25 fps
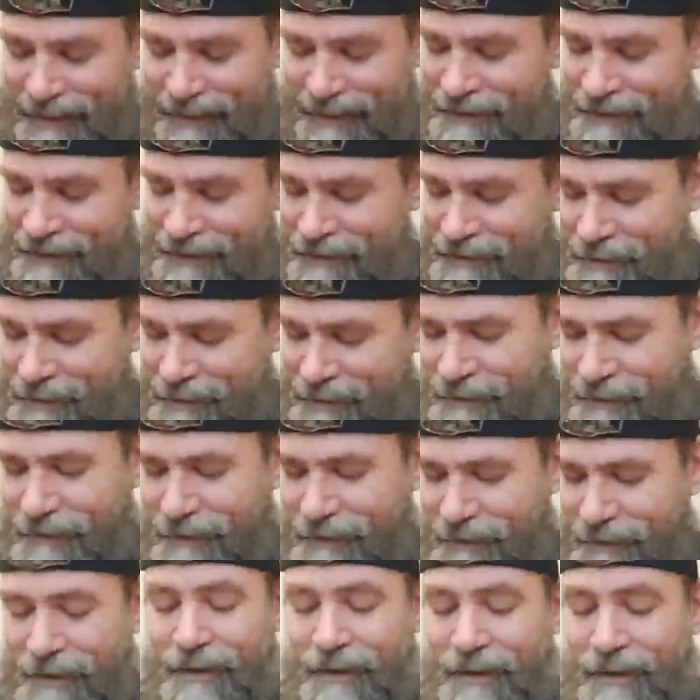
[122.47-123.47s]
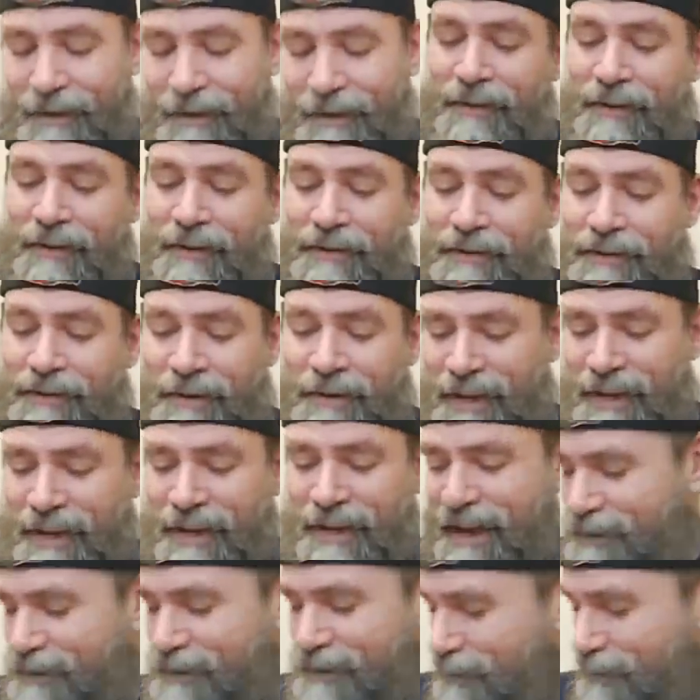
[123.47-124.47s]
to show show you guys
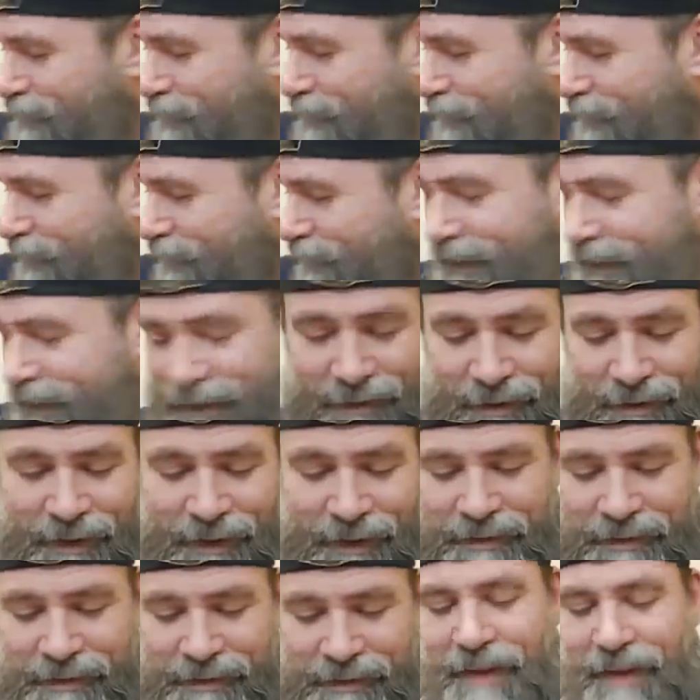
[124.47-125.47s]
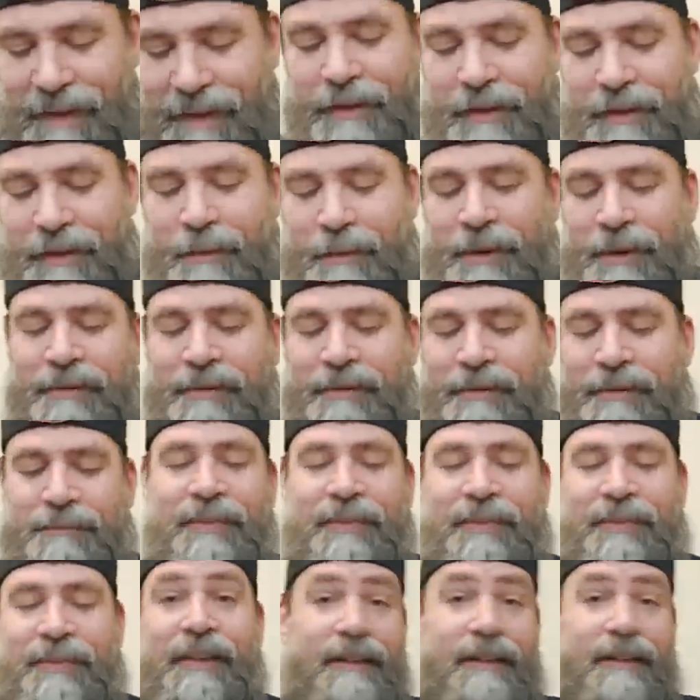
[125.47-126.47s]
real quick. I guess I don't have to open it.
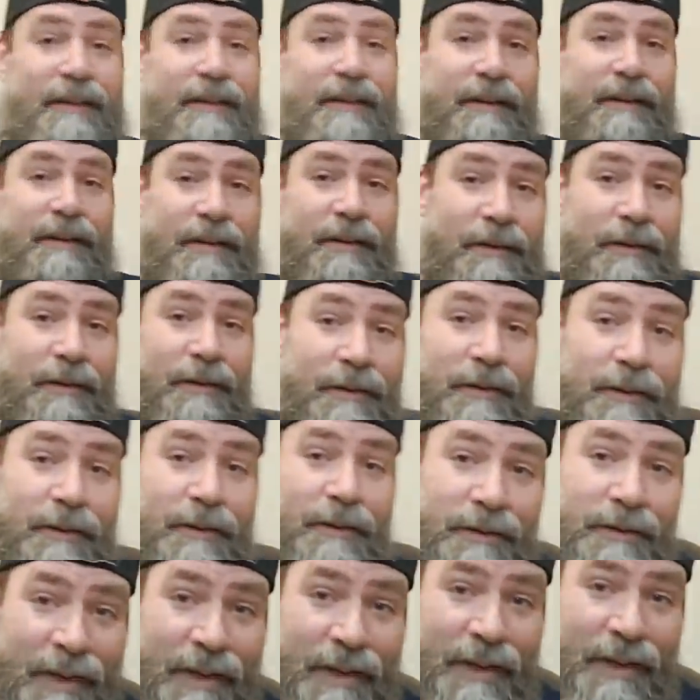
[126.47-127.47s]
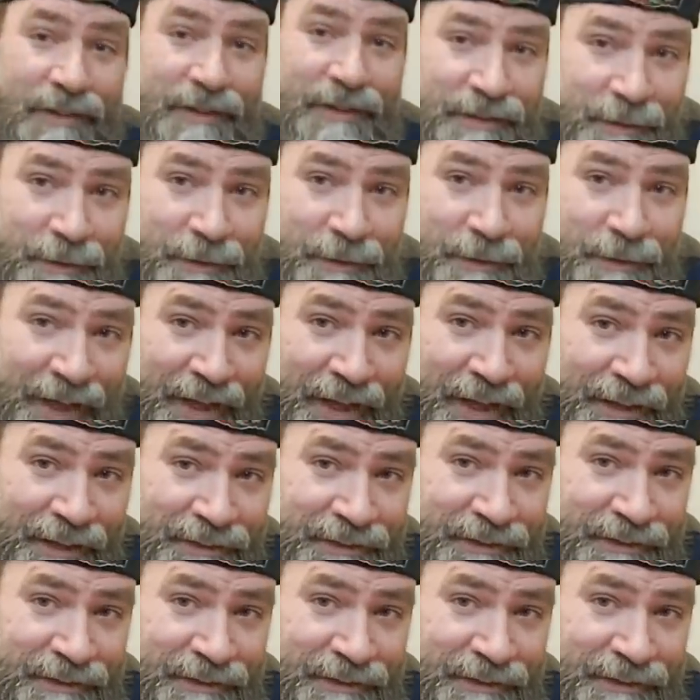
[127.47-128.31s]
You guys see what that is?